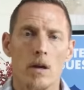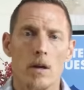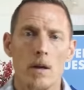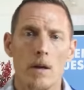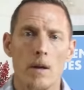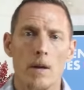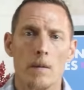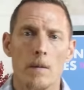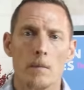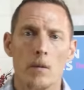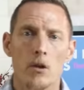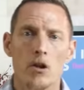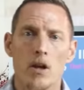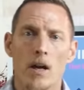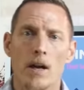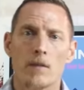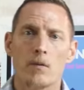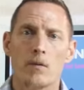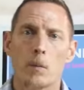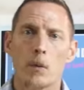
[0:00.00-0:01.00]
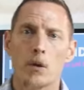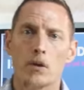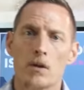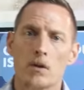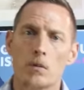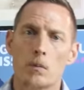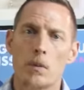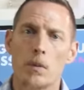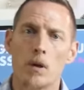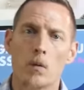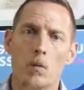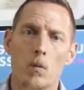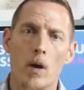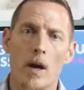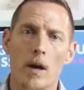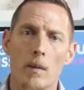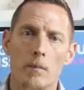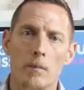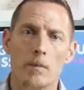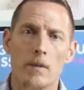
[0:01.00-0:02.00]
but you have to put this big
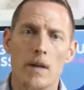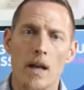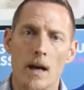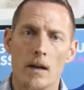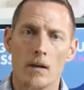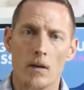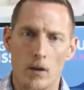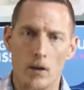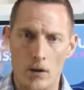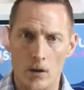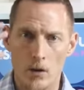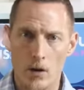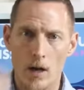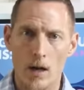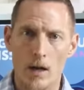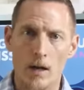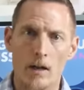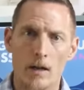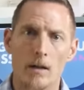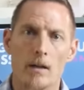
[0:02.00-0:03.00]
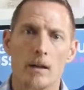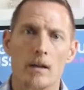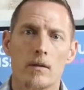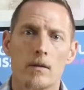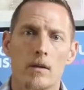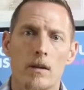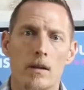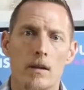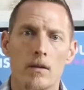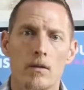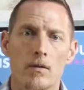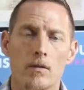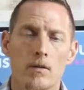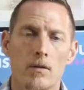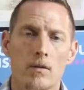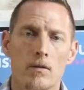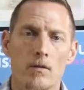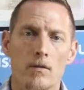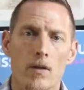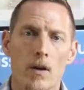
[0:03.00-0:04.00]
web net on your head and, it, and it's
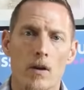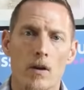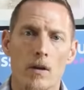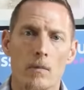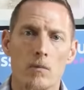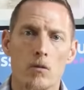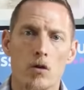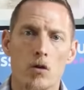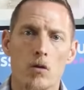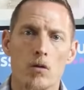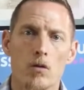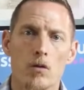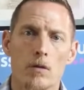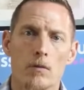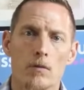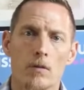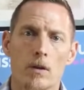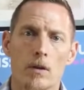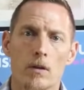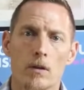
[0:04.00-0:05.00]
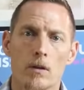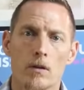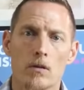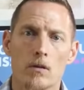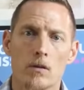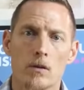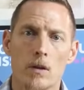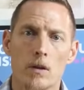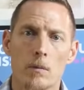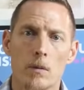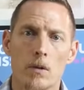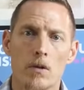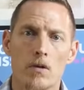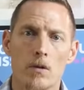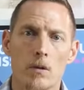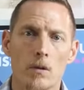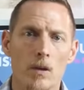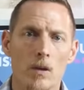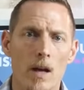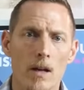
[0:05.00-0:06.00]
very obtrusive to good sleep. And so a
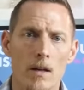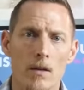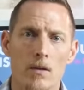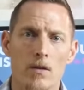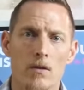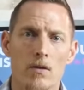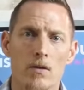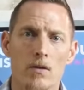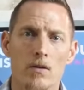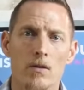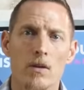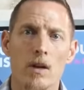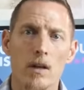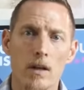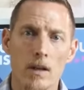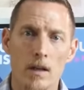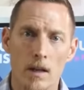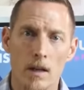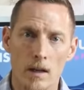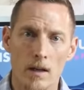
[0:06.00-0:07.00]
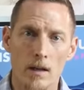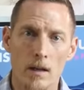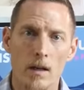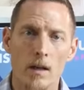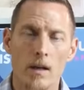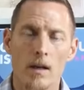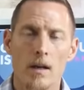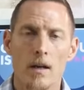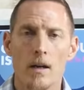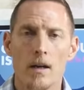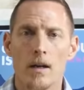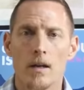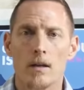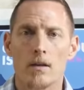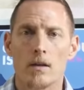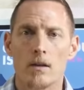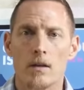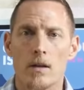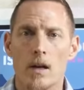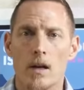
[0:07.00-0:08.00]
lot of the studying that
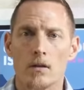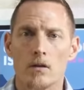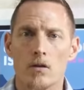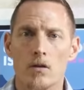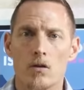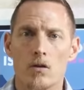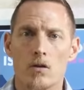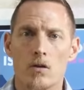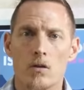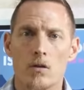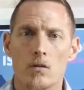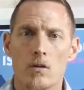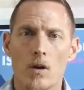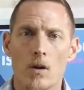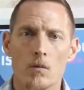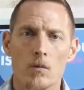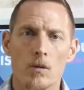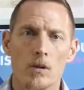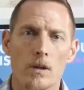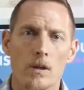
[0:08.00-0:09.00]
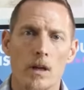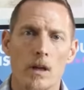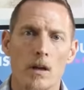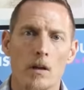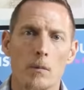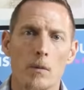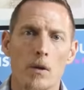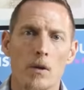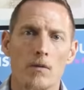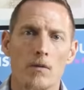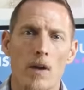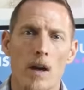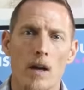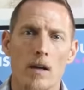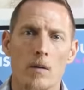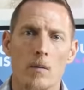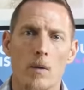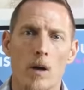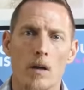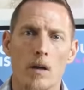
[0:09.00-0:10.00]
doctors do don't really help you
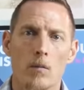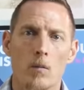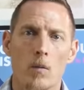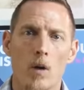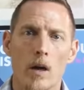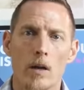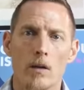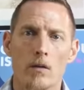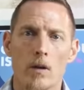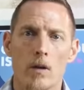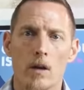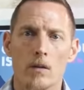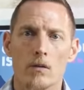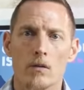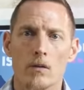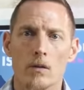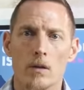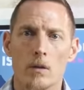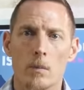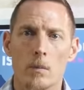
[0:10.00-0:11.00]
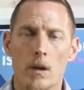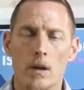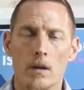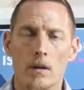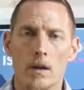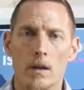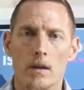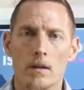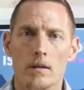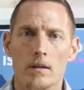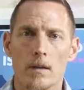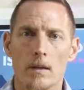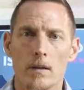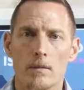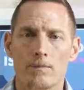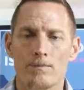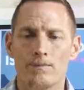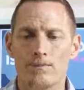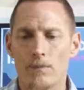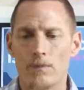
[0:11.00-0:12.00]
evaluate why you're not sleeping. They, they
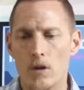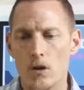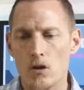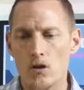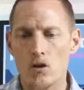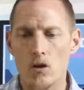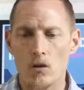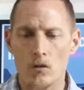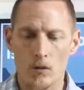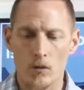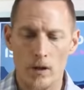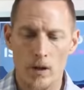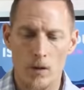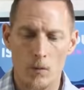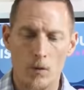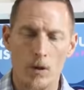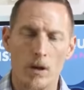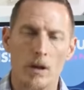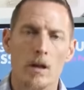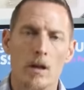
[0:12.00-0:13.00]
generally they want to come to